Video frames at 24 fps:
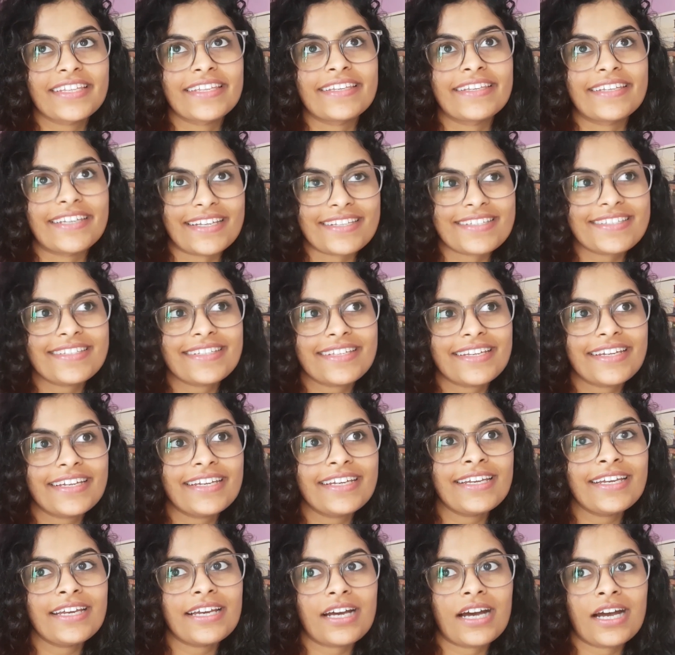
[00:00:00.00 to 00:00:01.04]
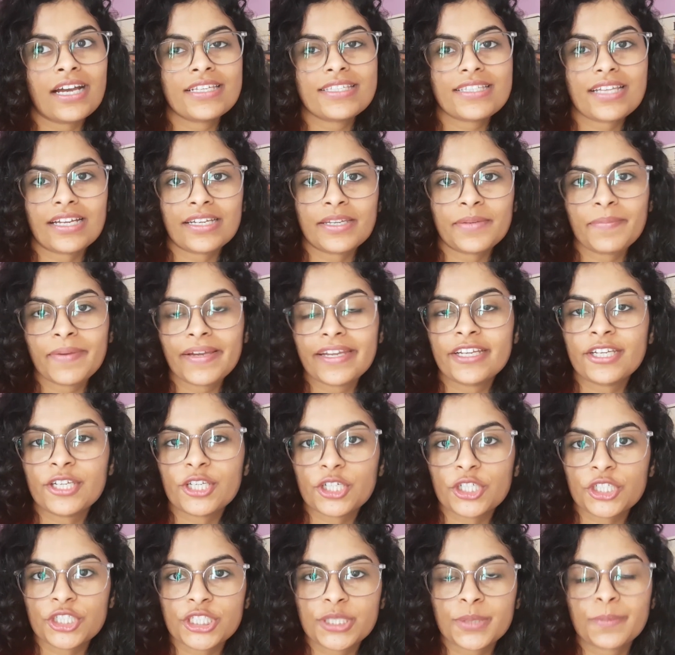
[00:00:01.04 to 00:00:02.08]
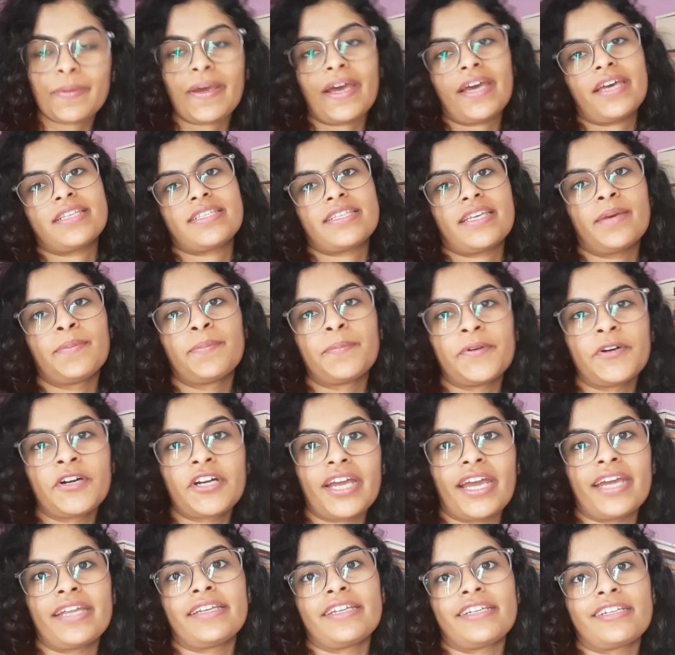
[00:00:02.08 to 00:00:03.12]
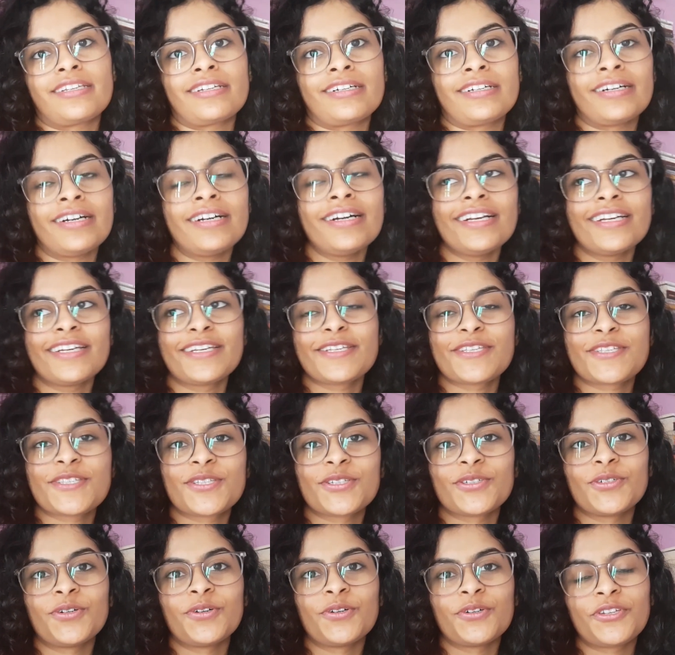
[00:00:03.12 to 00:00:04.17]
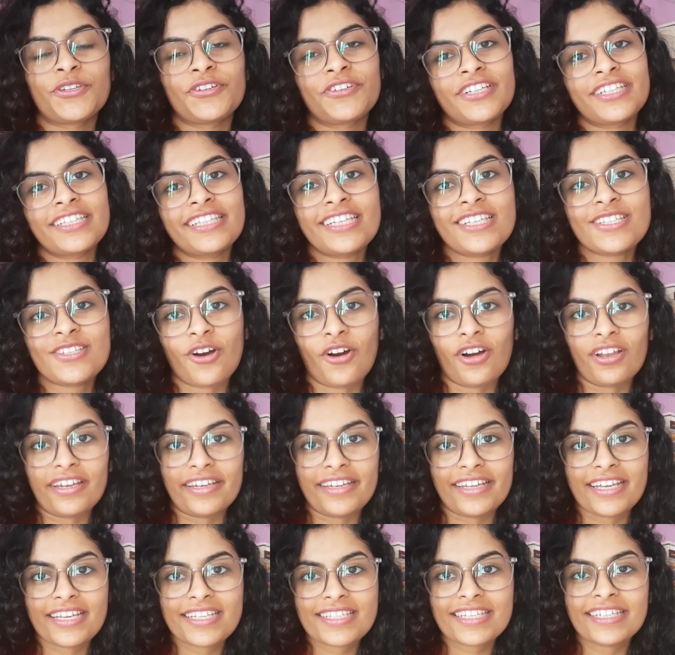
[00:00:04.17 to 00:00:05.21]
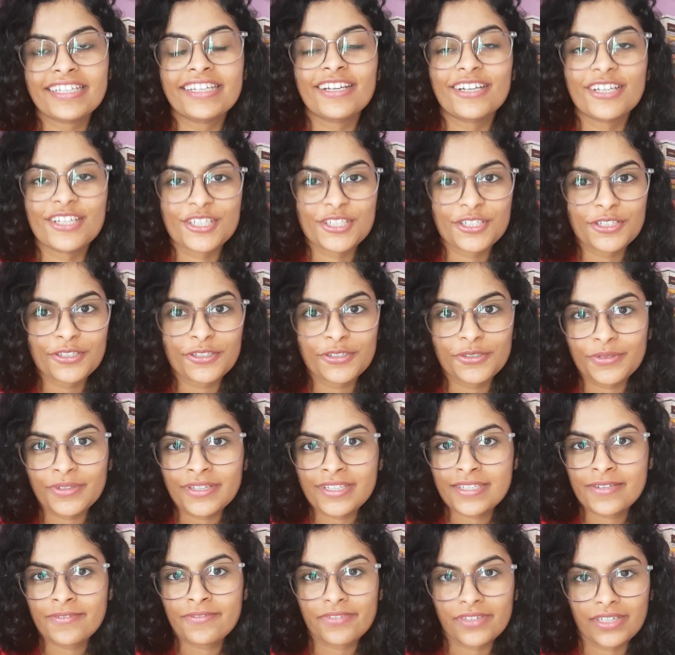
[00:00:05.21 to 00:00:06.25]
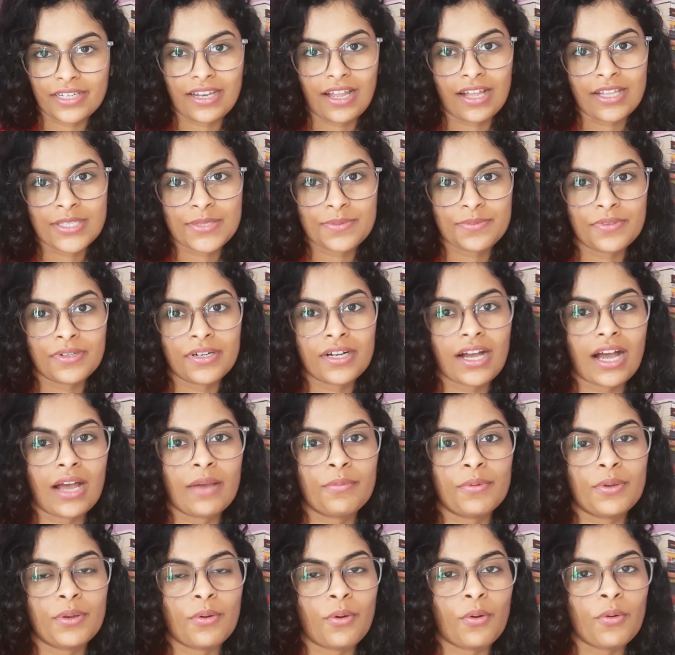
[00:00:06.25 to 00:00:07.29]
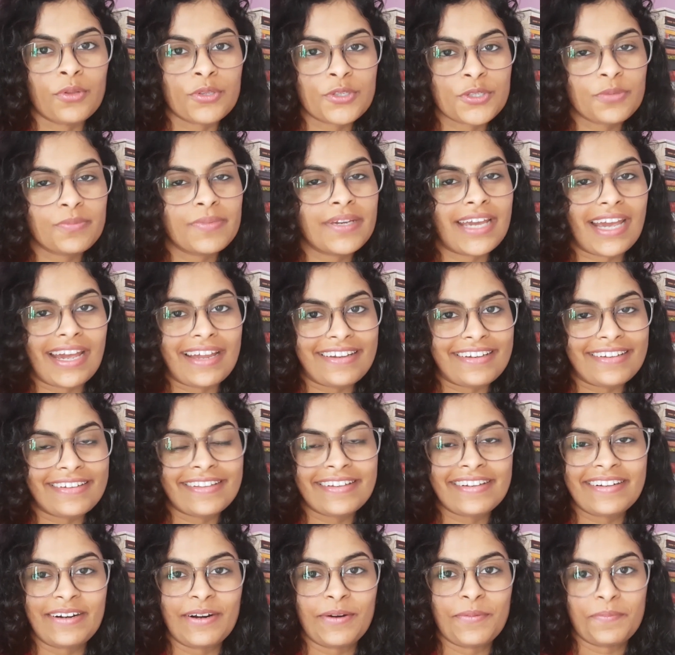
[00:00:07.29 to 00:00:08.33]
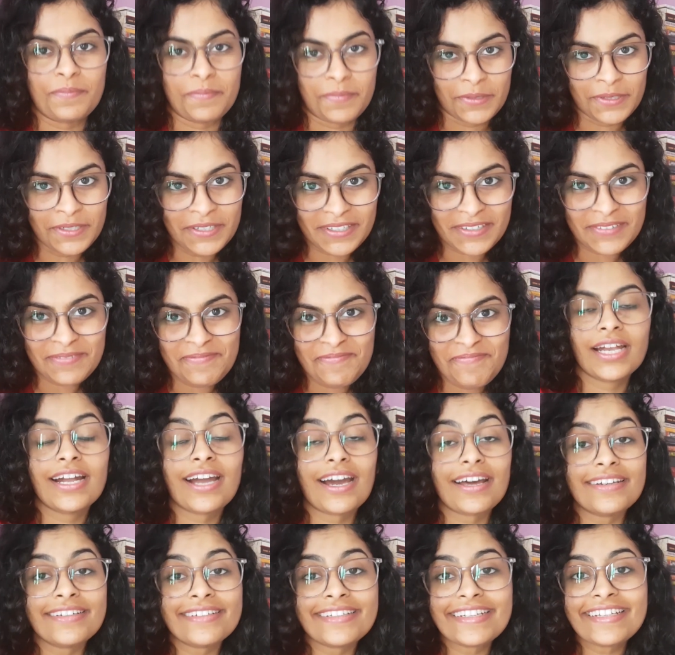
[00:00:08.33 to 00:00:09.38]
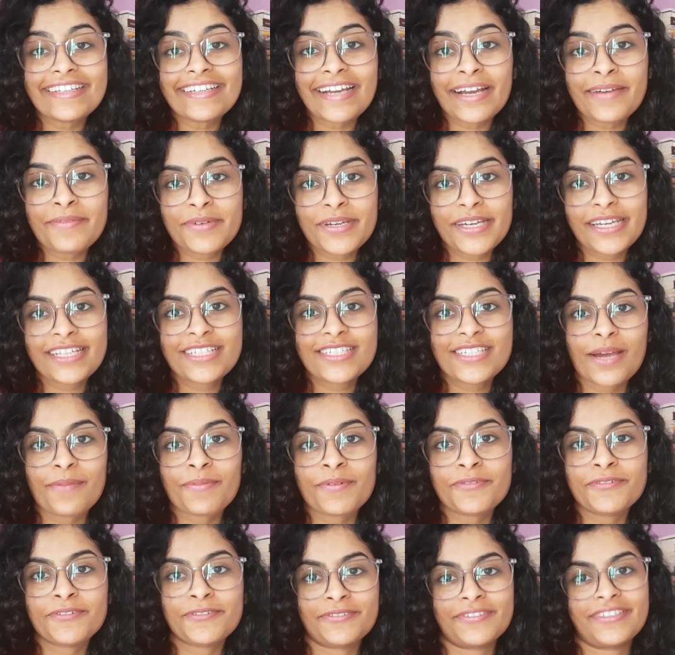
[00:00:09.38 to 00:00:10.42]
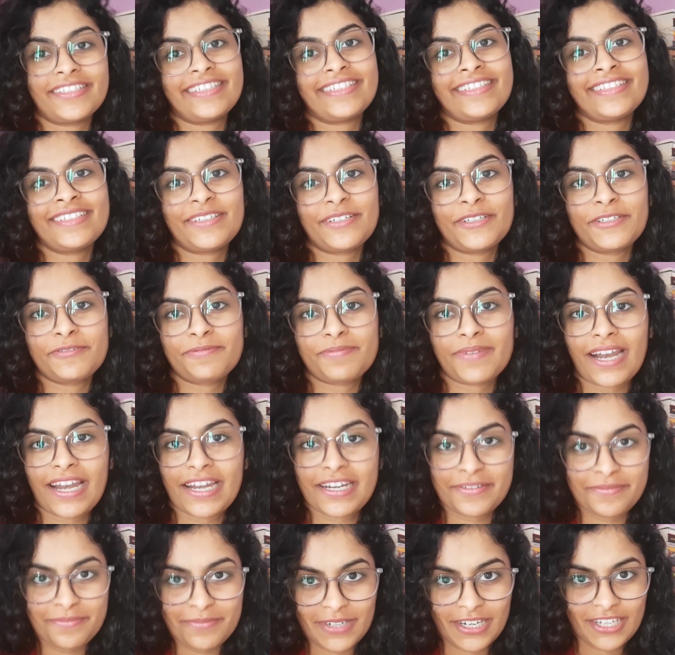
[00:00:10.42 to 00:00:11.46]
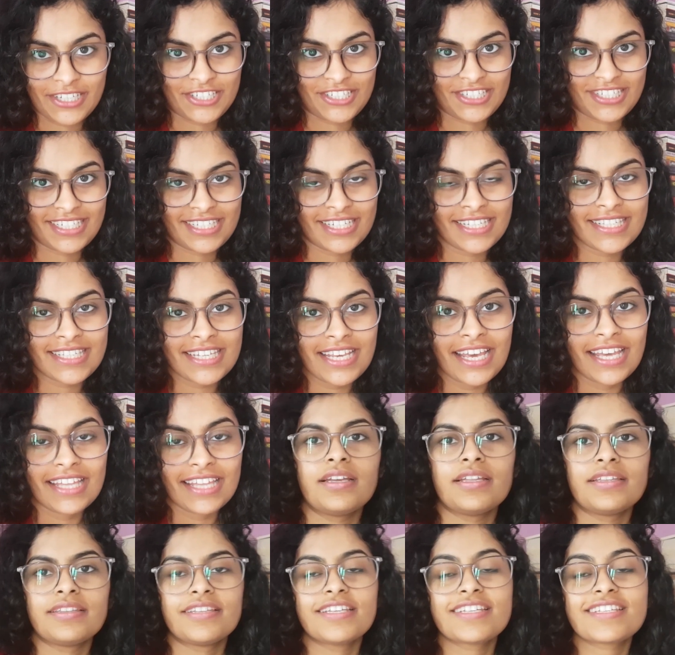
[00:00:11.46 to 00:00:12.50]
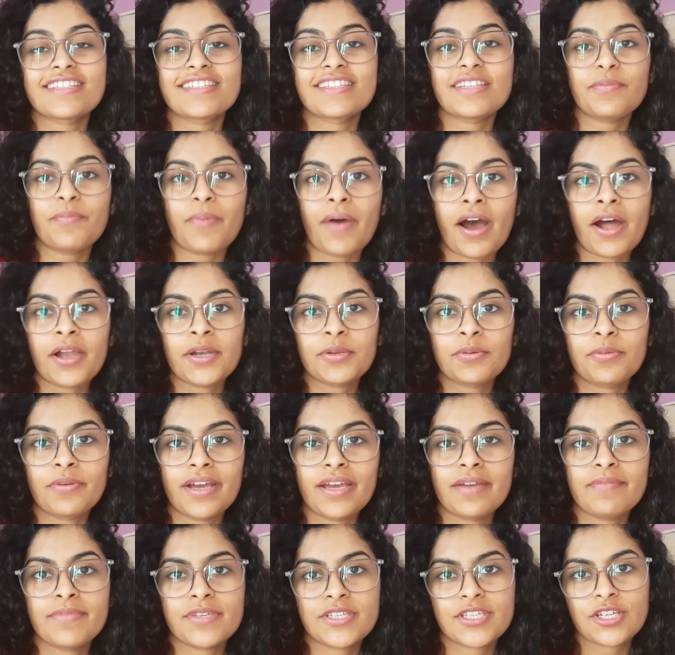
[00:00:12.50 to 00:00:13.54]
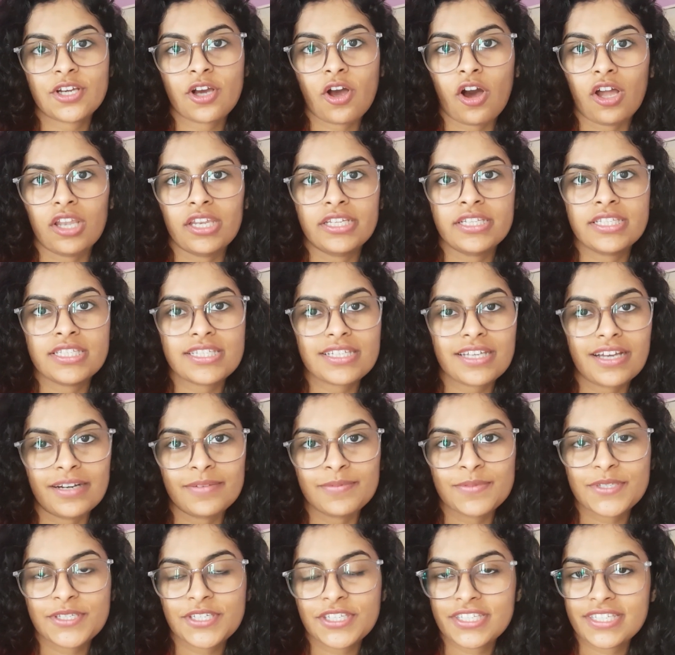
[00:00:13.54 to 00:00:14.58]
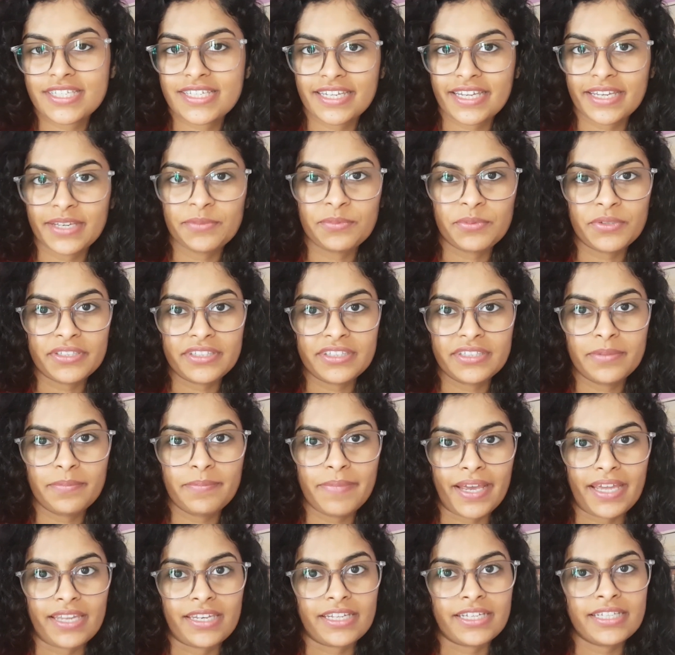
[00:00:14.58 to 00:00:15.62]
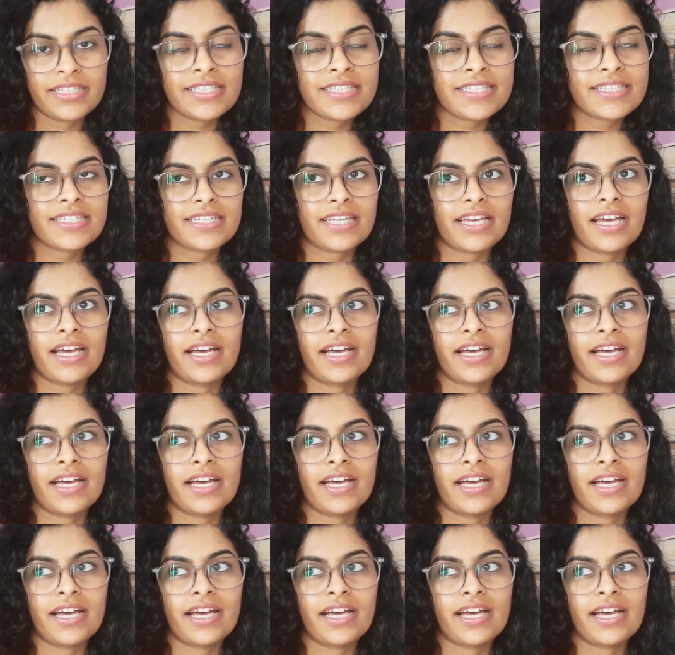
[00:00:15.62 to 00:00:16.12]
Yesterday, I started my internship as a book editor. So during these holidays, in addition to doing some freelance work, I will also be editing a book. Currently, I'm reading chapter 15 of Pride and Prejudice. This is the part where Mr. Collins comes to stay with the Bennets.